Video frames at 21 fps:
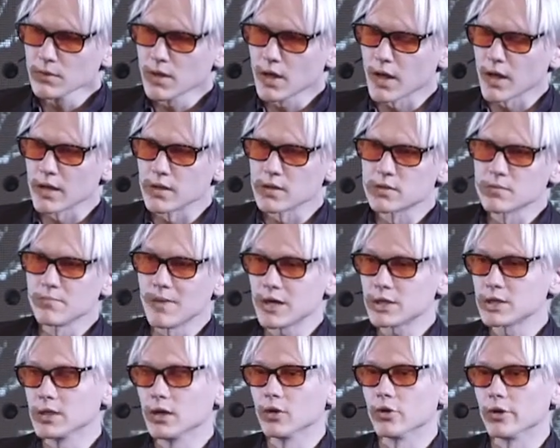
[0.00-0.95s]
and
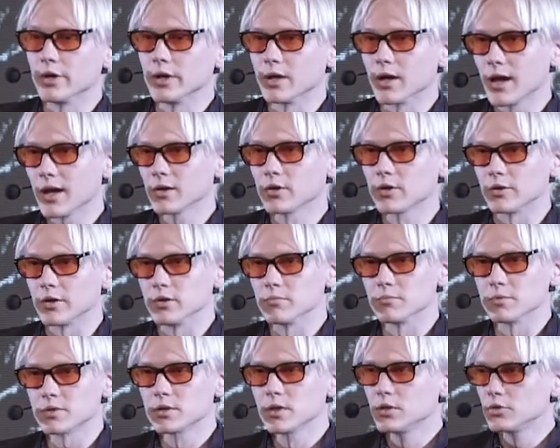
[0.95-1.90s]
machine learning
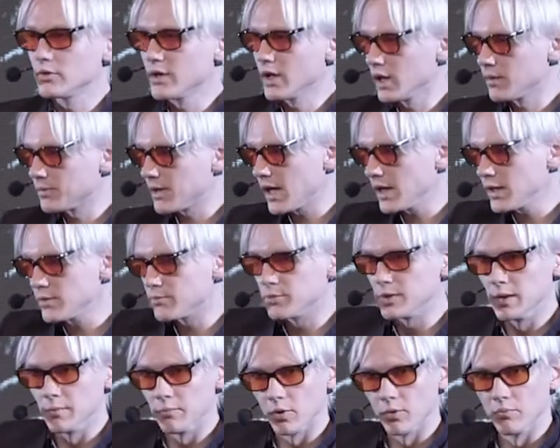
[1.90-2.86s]
algorithms to help other
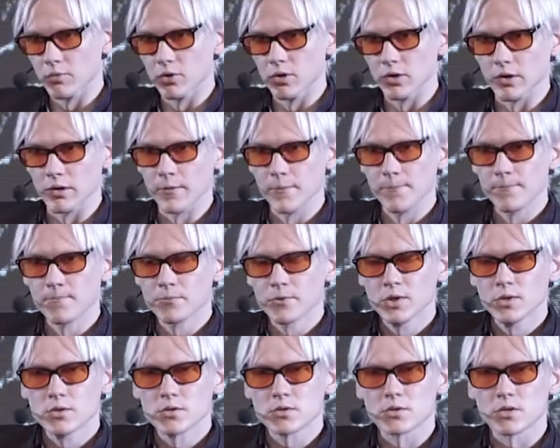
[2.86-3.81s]
people more.
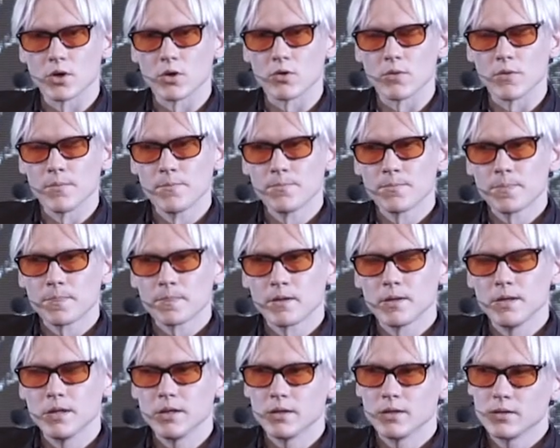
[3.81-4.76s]
So
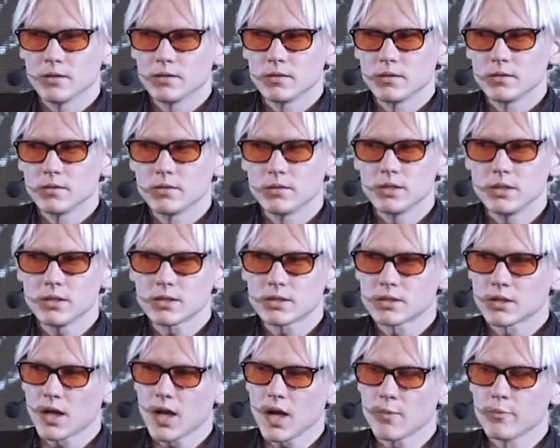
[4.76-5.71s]
this
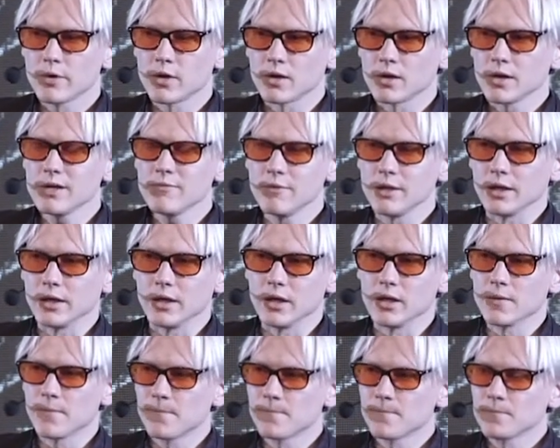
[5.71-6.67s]
time we are living
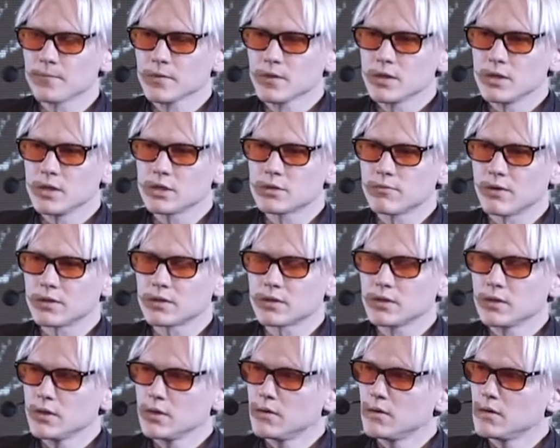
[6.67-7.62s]
in is
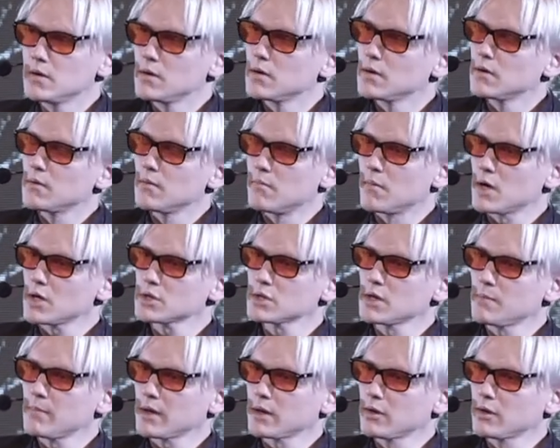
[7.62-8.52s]
what Marshall